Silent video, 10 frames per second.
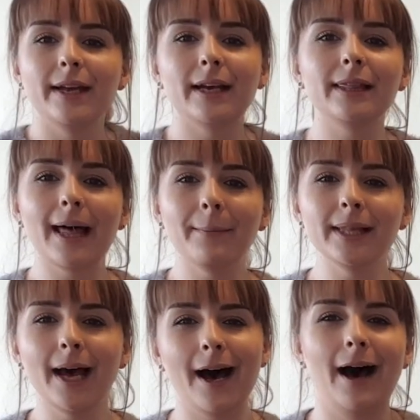Now,
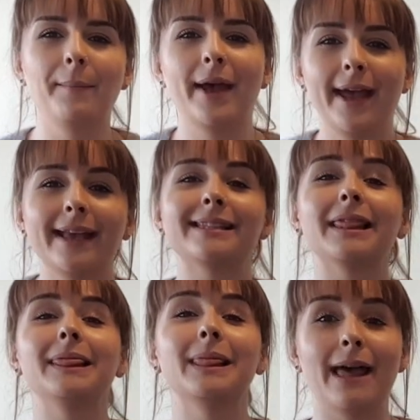lamellar armour is
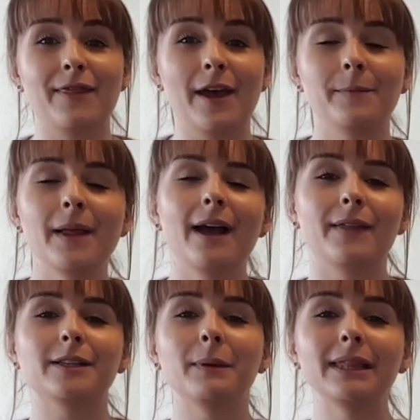leather
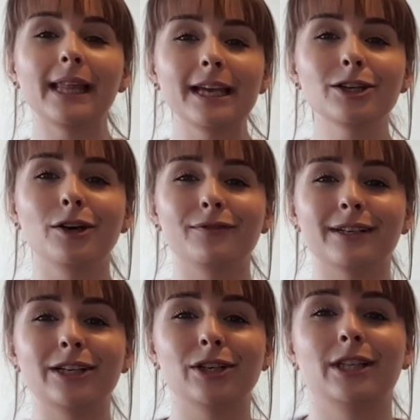that's been layered
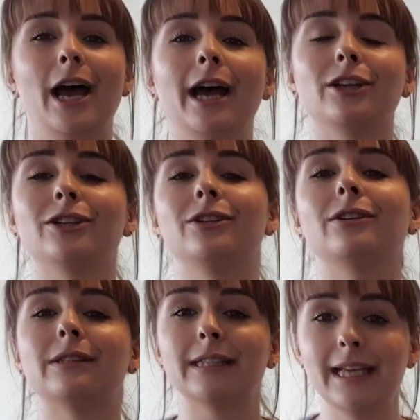over each other and
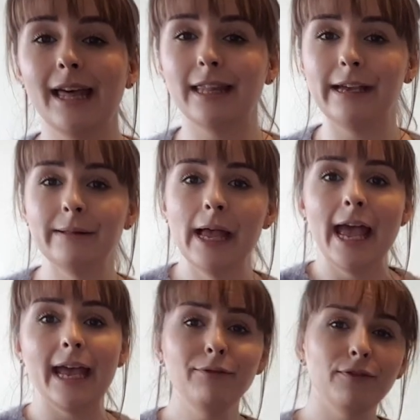sewn together.
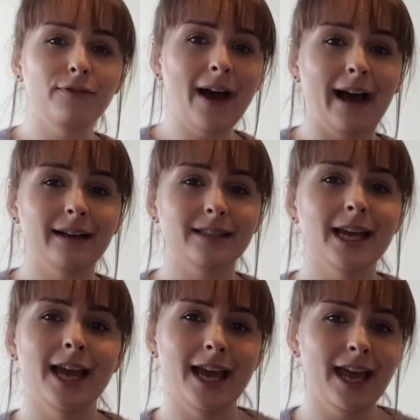In fact,
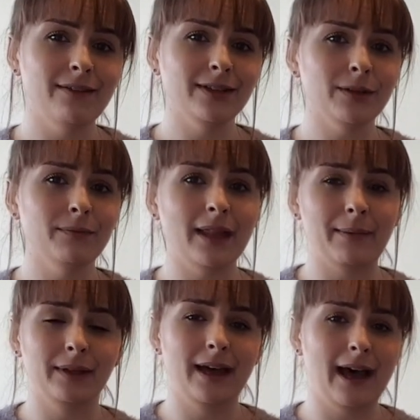here is some
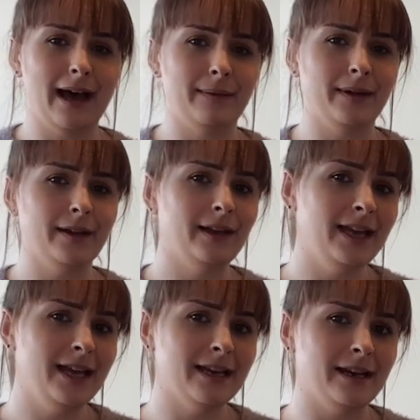lamellar armour
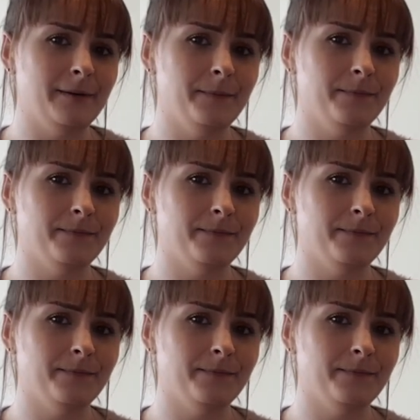here.